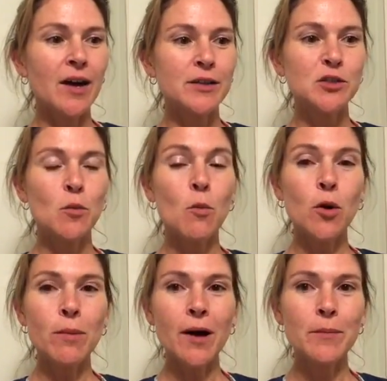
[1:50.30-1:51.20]
So
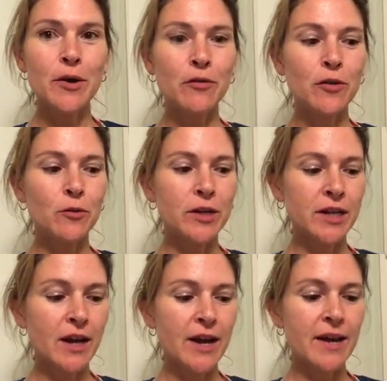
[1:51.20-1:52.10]
more about barefoot
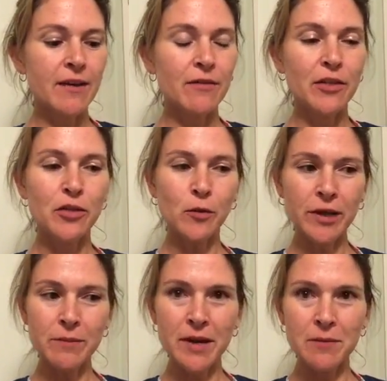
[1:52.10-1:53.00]
running. I have
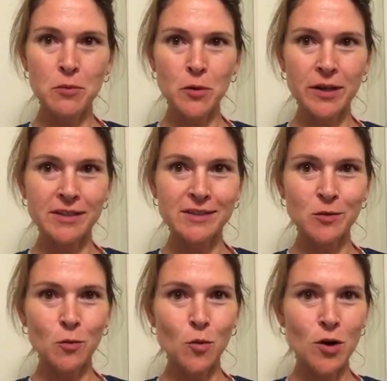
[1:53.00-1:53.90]
3 main points.
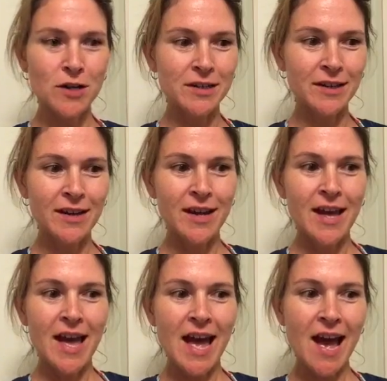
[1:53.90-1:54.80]
1,
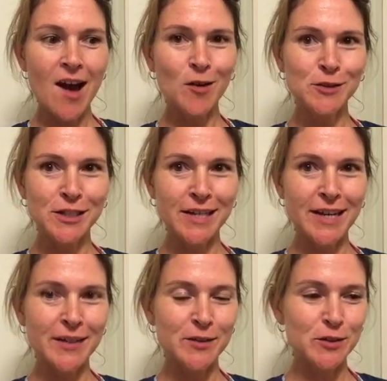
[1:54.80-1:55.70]
how to
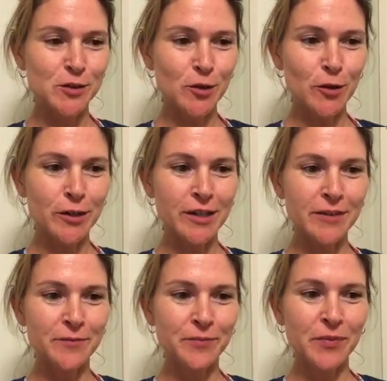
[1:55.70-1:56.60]
get
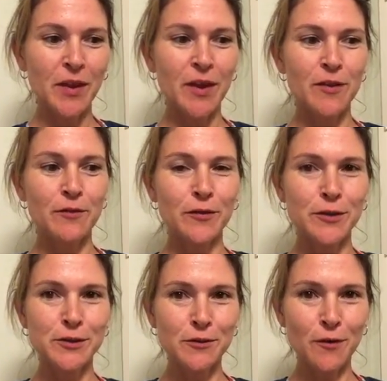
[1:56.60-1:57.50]
started.
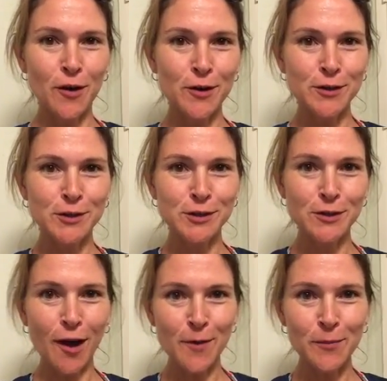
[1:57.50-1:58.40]
First of all,
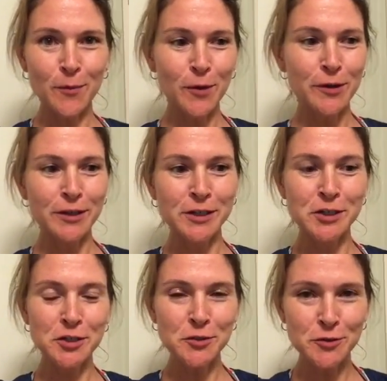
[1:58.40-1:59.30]
stop wearing
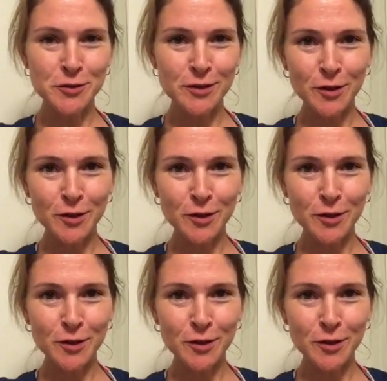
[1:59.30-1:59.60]
shoes.